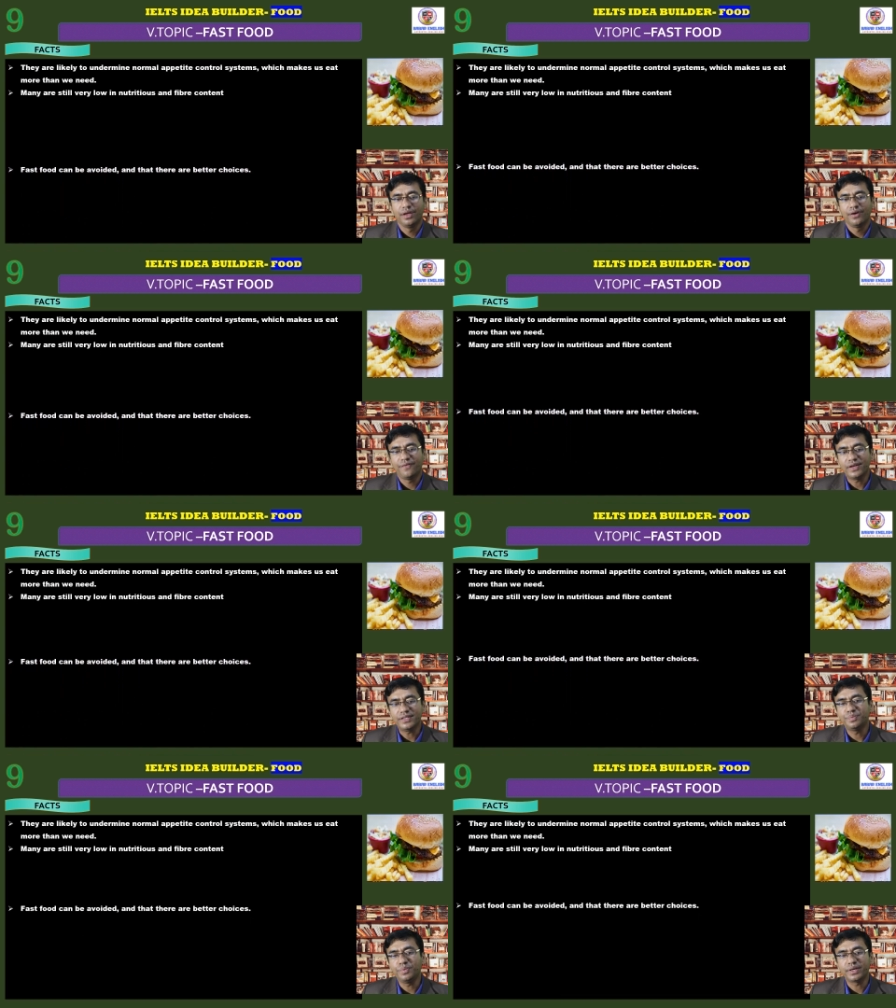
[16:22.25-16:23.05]
Fast
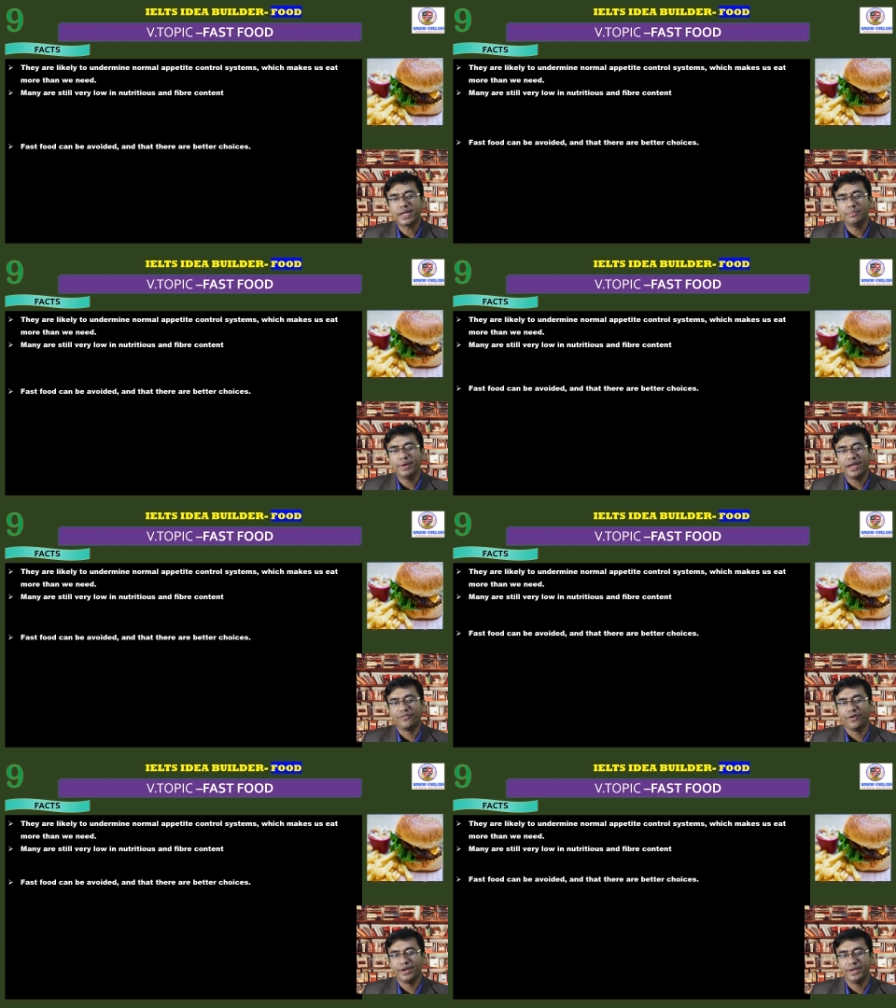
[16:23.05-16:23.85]
food can be
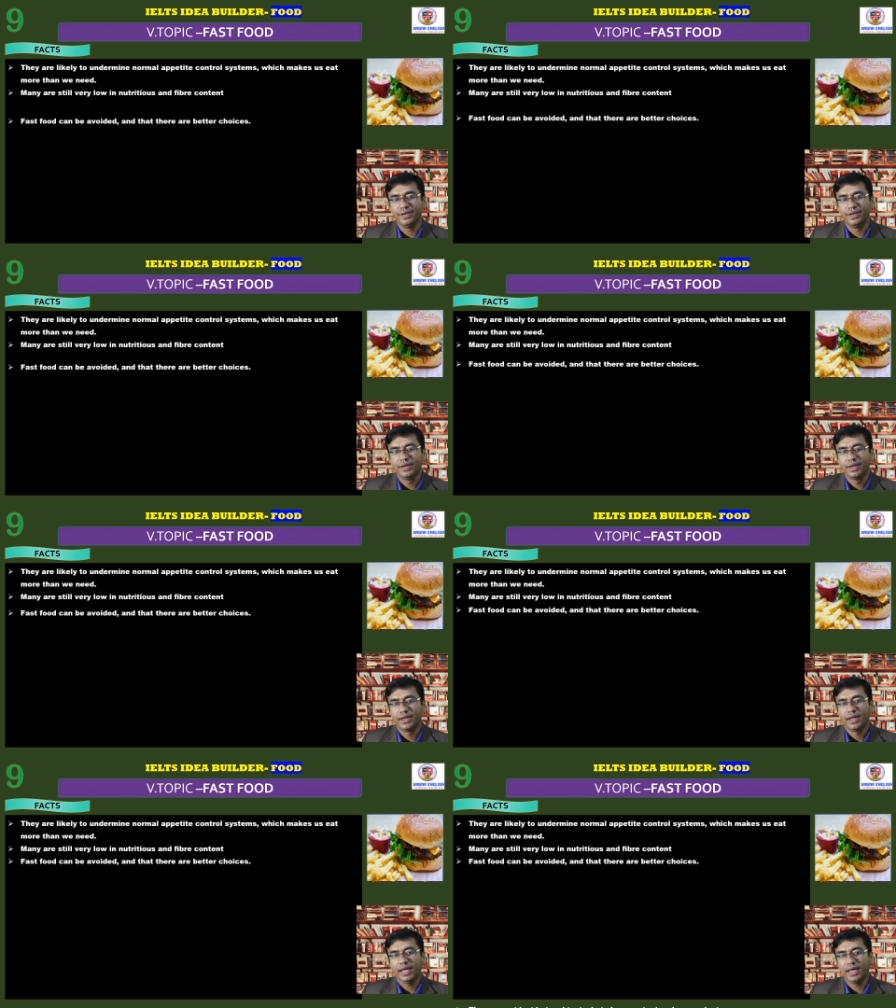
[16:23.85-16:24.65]
avoided
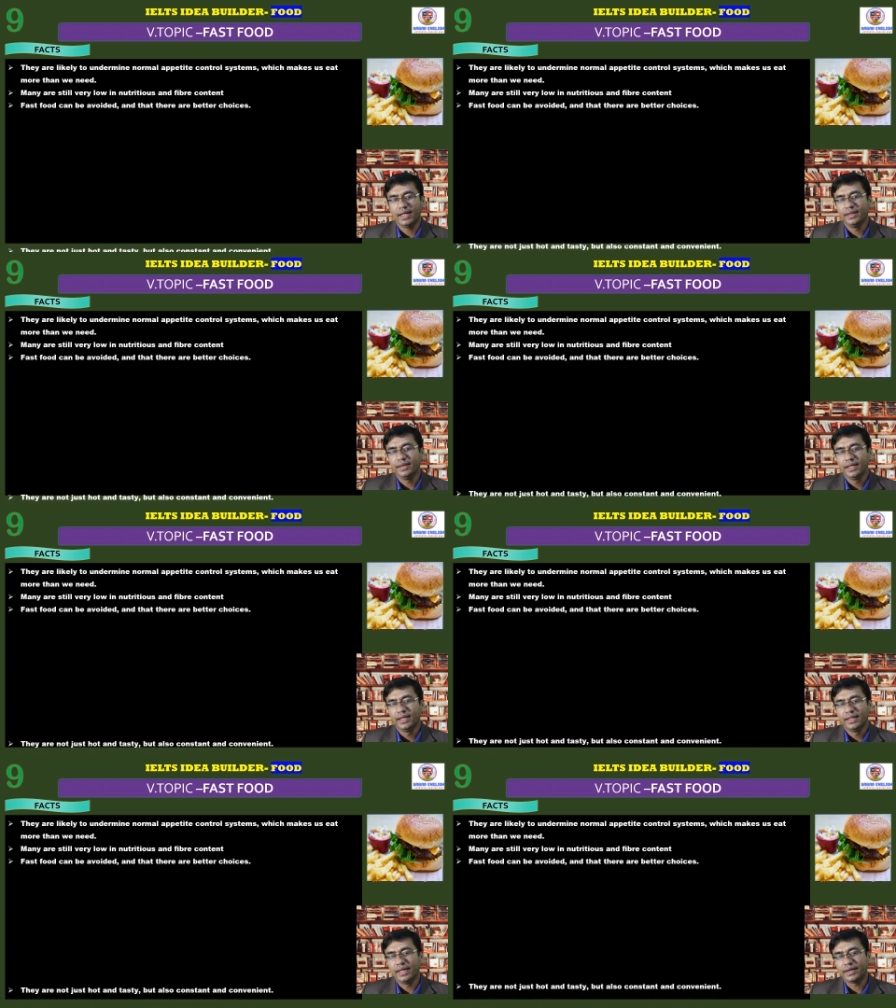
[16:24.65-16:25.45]
and
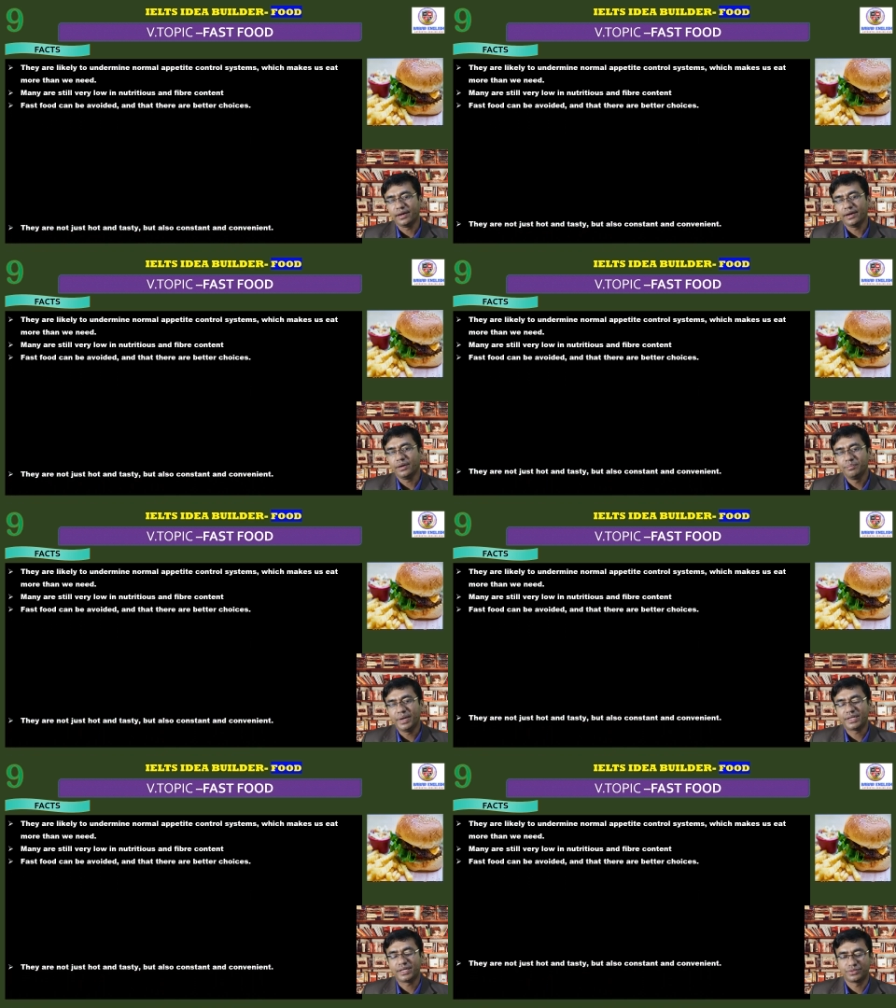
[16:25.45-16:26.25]
that are
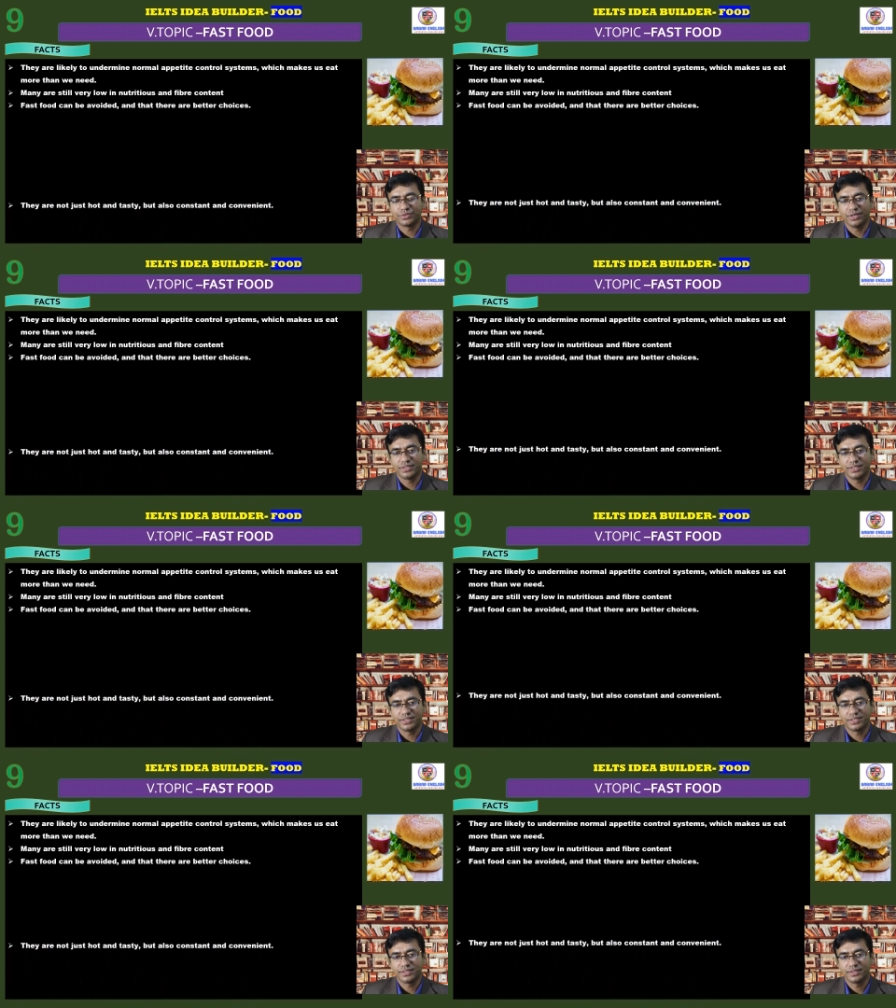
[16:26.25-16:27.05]
better choices.